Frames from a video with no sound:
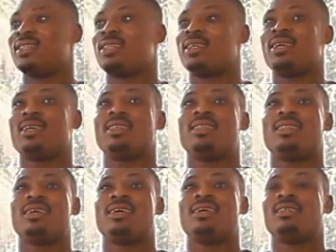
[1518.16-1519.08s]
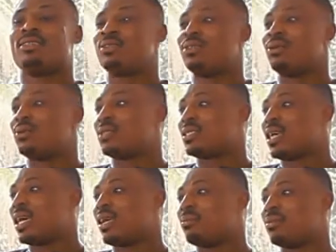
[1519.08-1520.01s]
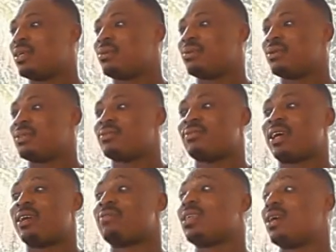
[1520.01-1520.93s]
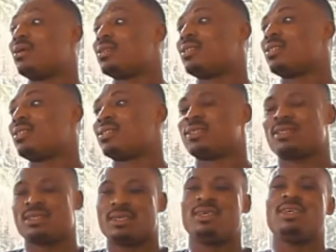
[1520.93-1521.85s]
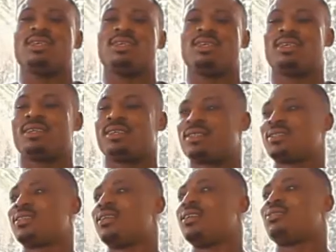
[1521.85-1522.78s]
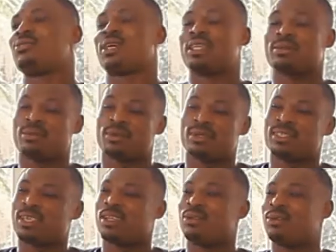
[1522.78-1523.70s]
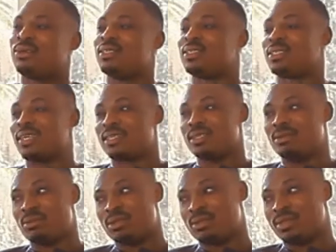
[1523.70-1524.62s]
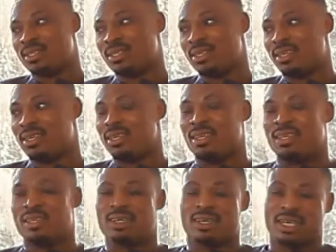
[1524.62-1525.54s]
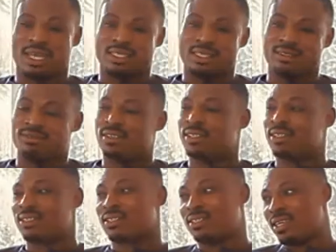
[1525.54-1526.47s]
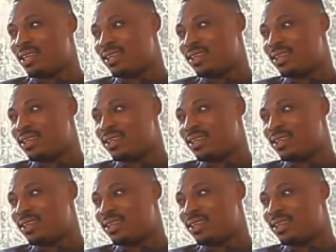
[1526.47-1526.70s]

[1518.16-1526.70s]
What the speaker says: Then Those time it was 5,000. Yes. Transport alone is $30. Classes fee is 10.